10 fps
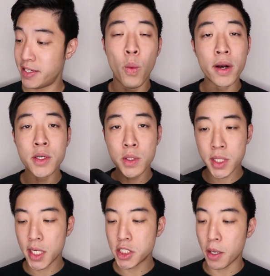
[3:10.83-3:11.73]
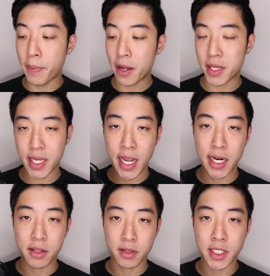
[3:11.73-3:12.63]
One cool touch about the
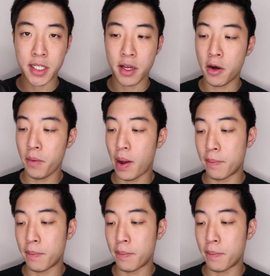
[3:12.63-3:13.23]
KD 13 though,